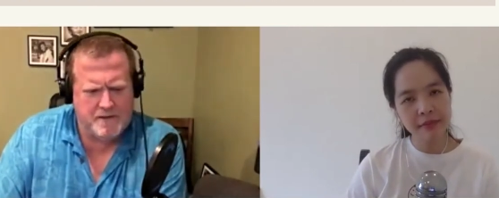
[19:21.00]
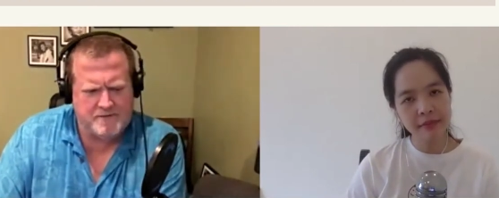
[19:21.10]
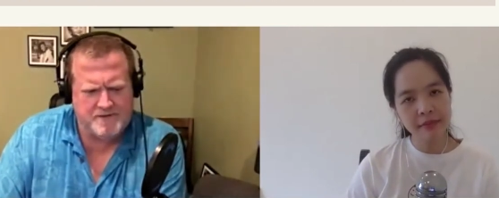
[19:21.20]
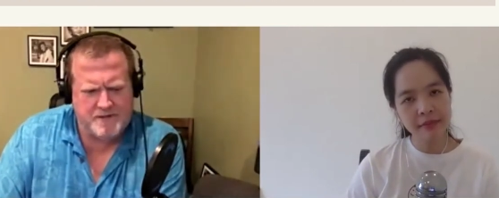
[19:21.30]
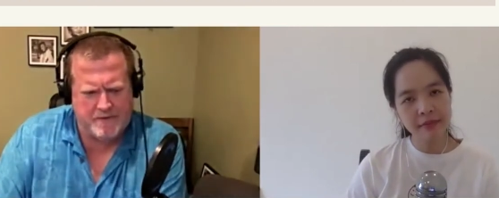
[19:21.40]
Speaker 1: of
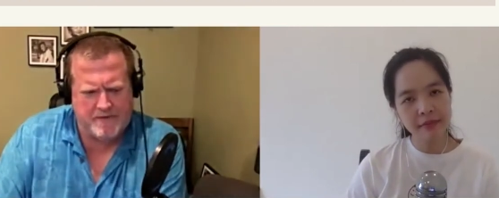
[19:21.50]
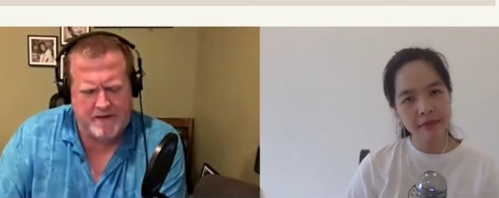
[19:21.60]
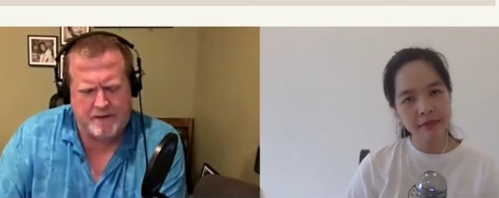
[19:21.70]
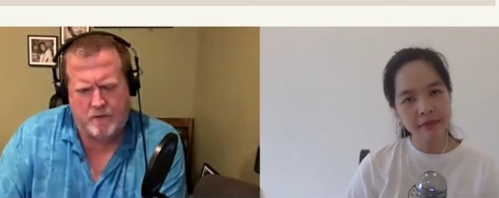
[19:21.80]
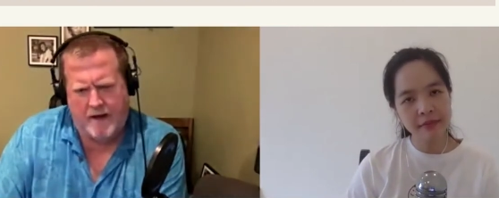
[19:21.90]
something
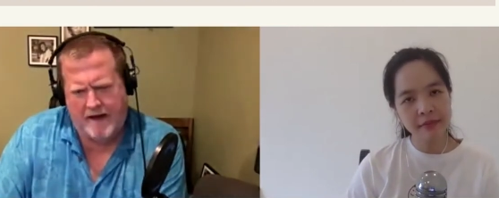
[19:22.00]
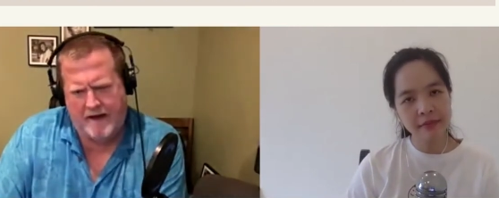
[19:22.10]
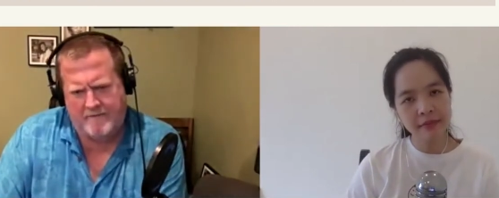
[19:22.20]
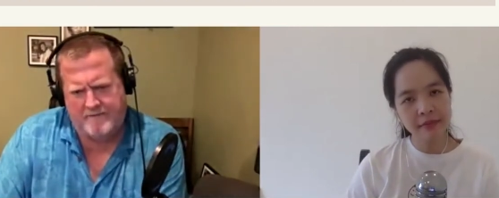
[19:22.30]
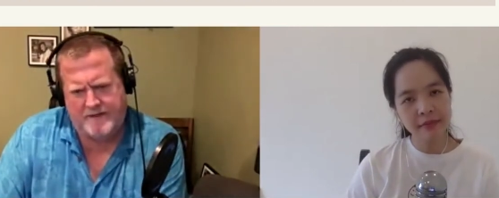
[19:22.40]
that you
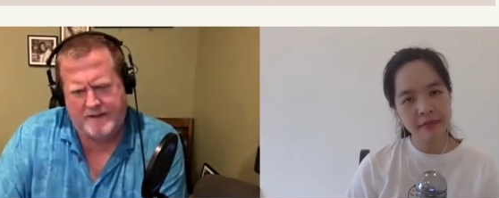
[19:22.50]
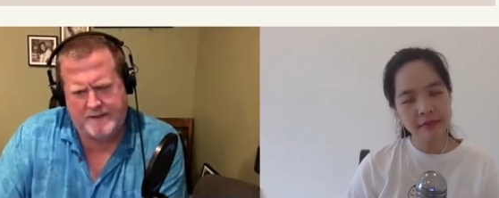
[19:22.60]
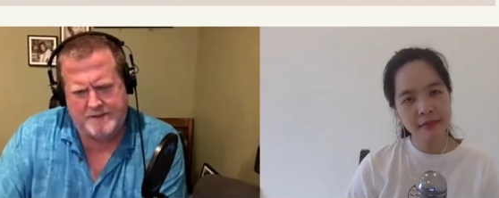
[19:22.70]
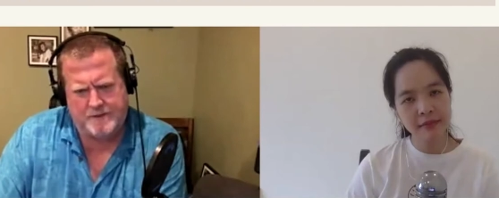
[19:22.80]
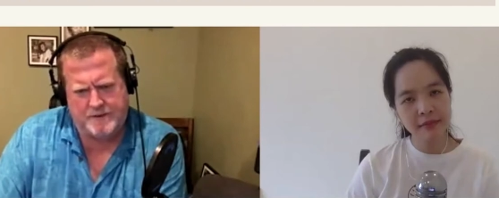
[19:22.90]
have, the
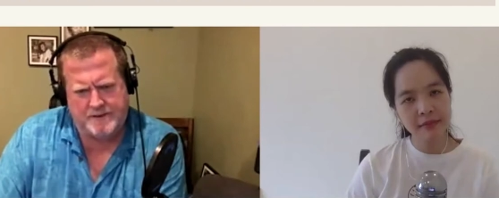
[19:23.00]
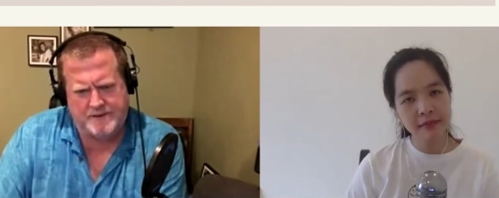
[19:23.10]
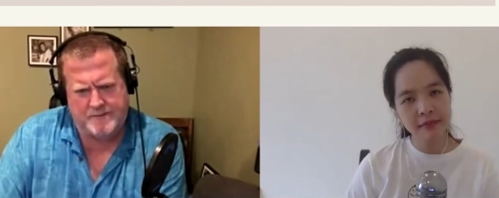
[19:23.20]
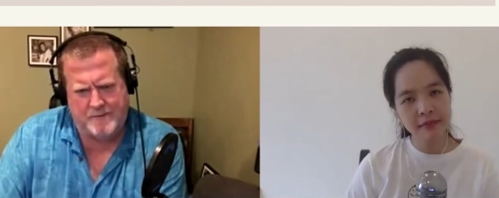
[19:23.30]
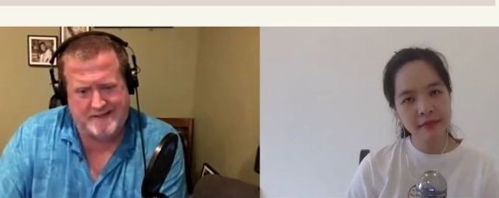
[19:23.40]
easier it is
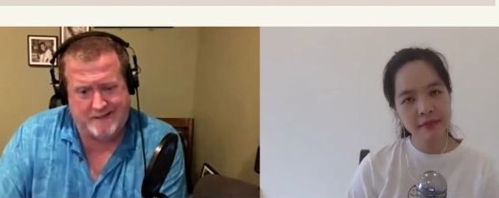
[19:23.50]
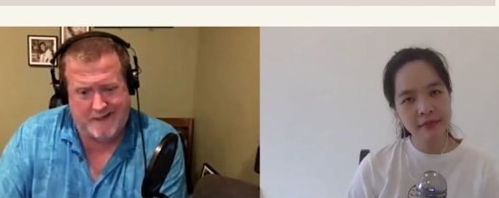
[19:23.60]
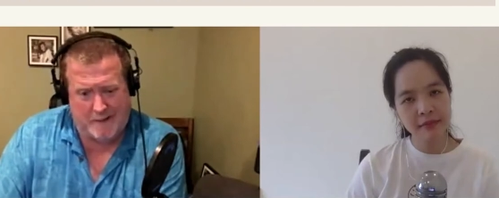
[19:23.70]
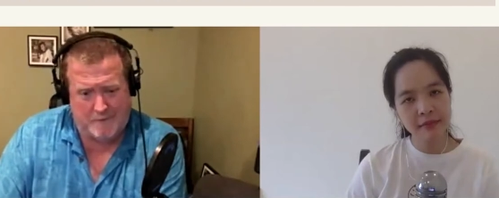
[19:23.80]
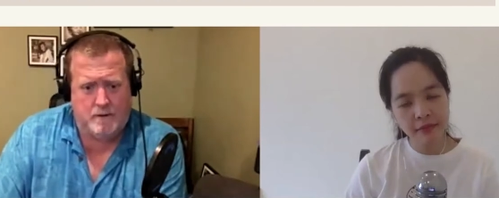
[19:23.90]
to mess it
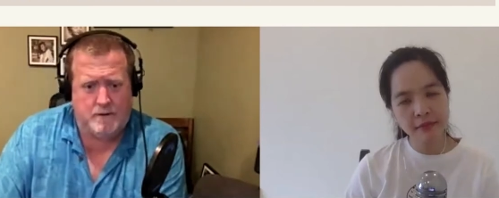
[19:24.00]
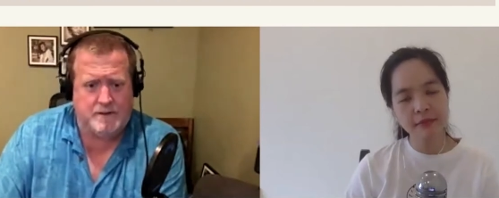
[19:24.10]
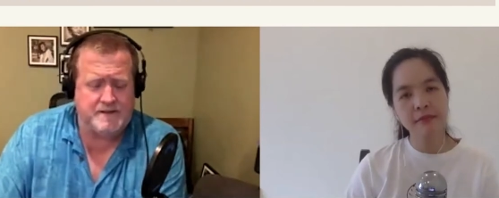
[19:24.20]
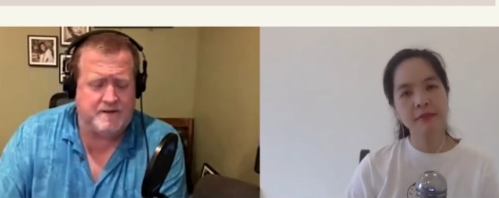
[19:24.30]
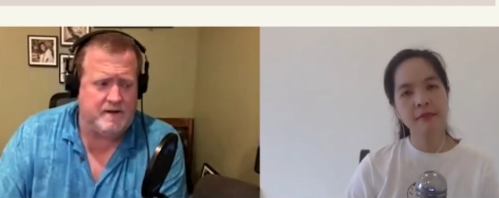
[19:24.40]
up.
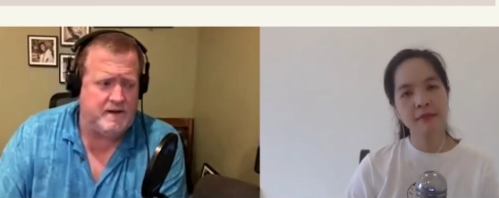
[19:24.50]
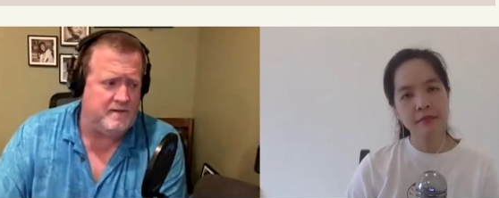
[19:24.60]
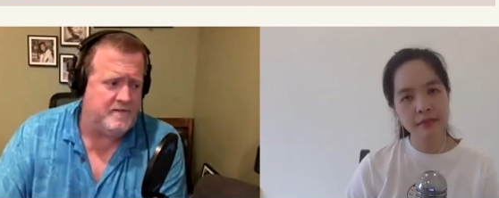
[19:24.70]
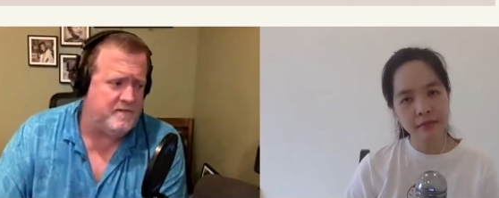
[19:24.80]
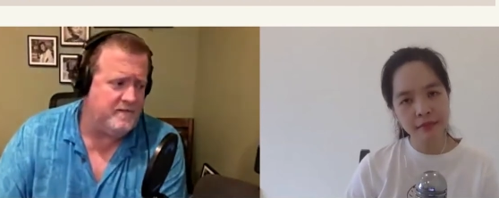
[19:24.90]
Because
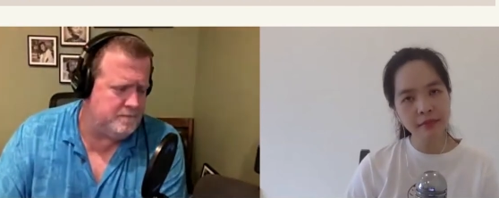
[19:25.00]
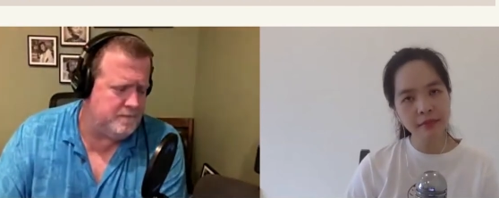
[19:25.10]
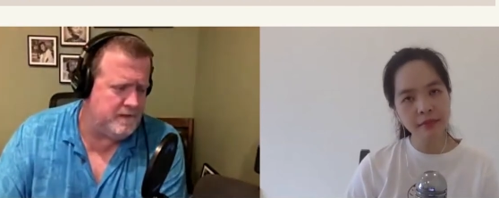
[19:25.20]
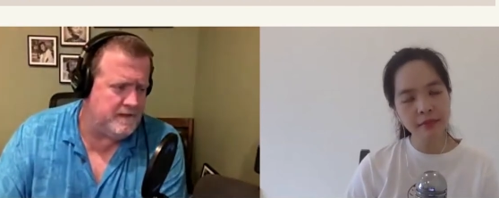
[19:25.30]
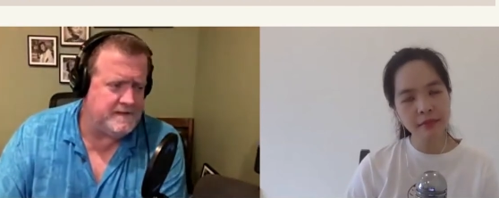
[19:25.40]
if
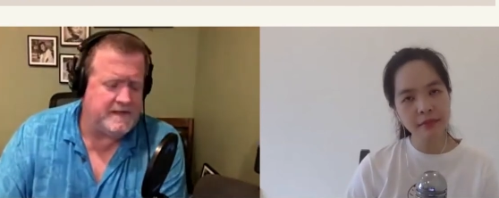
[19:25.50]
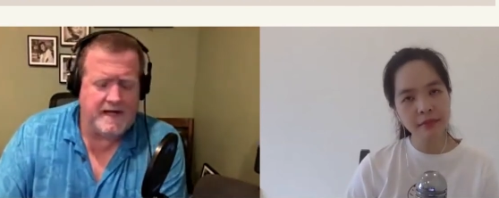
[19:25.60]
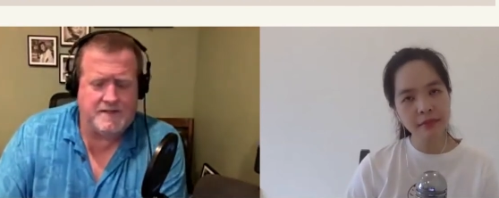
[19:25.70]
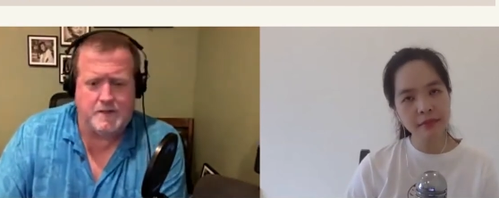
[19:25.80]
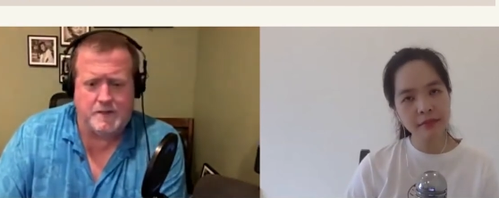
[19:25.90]
in the
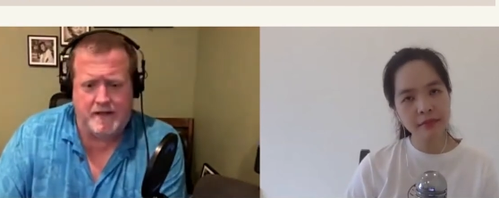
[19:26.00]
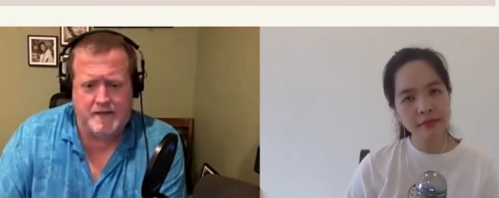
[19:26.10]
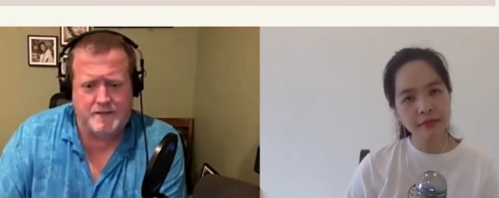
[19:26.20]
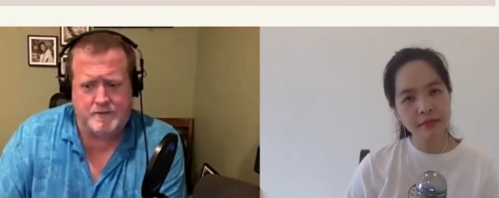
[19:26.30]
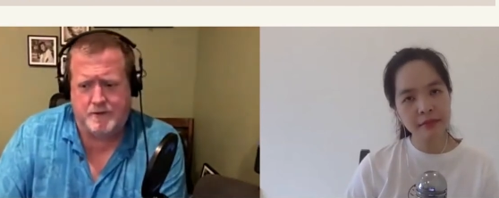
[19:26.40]
Tonight Show
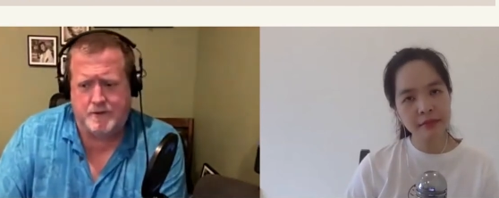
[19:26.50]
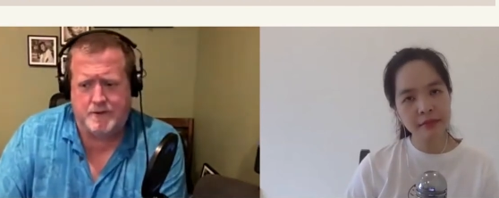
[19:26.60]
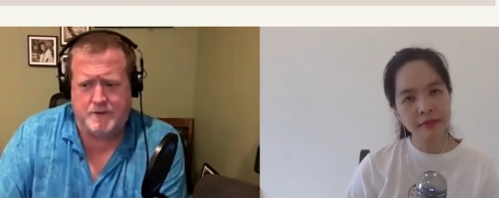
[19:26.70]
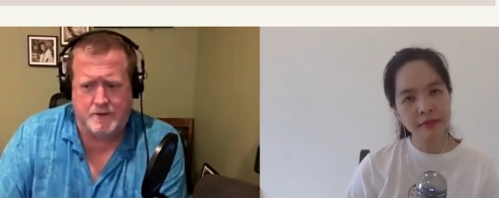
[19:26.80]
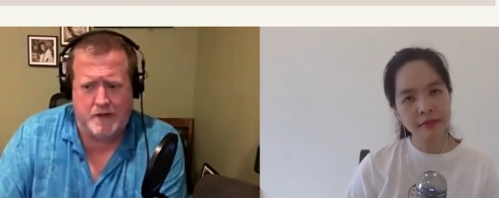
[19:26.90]
days, you turn in
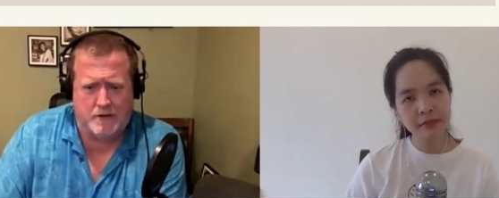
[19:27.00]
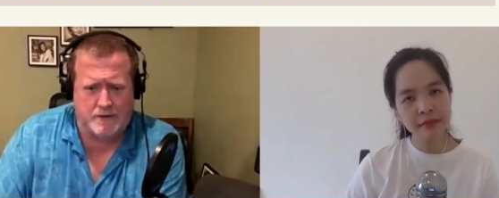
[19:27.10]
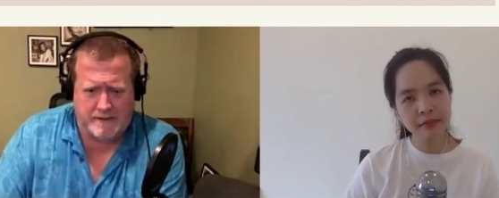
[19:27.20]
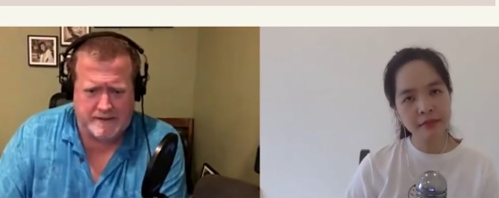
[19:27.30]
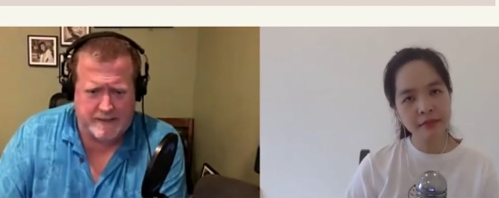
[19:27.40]
your show and
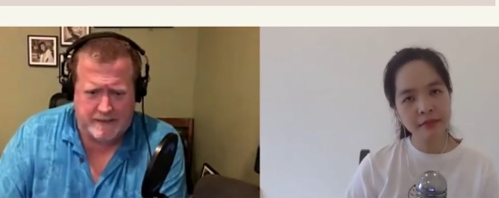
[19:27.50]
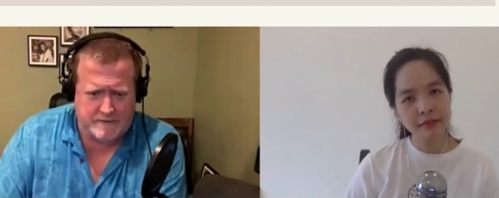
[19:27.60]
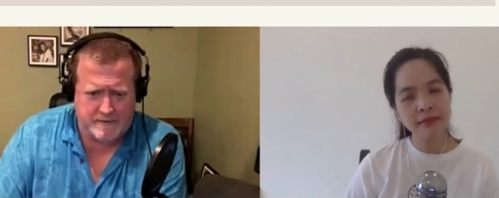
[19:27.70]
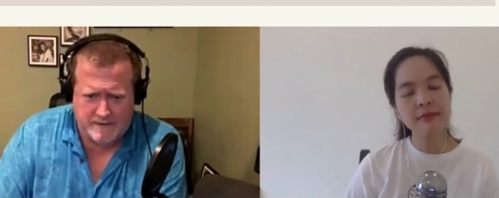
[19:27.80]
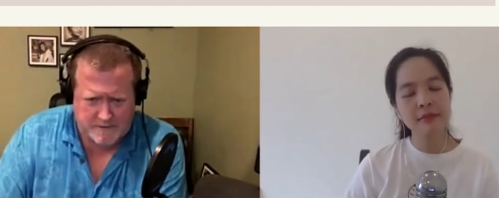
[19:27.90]
that's it.
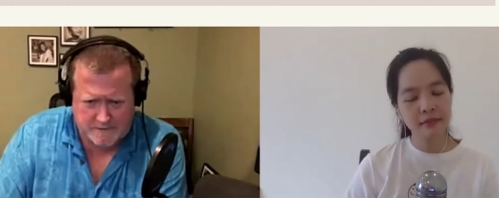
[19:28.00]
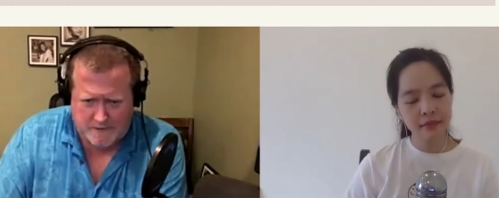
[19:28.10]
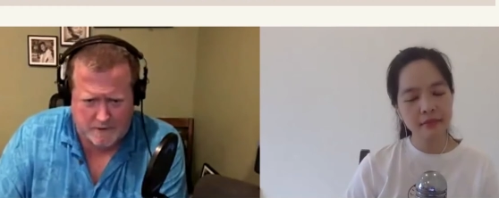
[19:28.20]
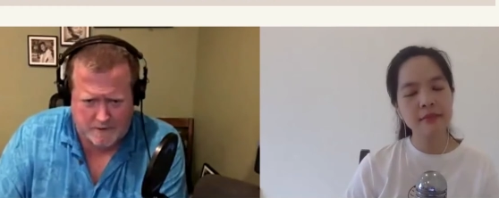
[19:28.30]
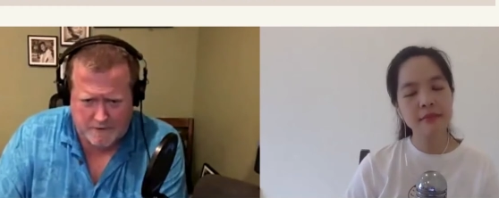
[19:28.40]
That's
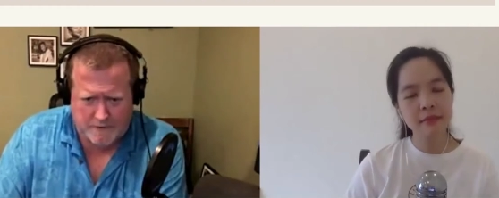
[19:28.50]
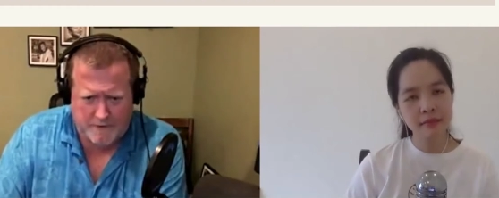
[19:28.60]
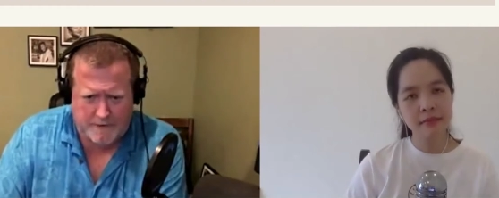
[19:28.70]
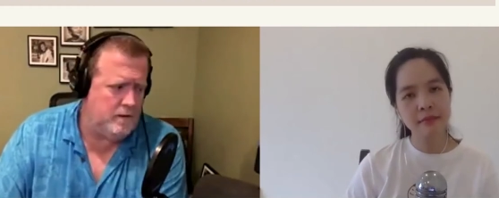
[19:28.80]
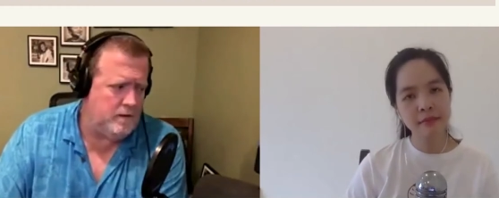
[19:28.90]
all you're doing.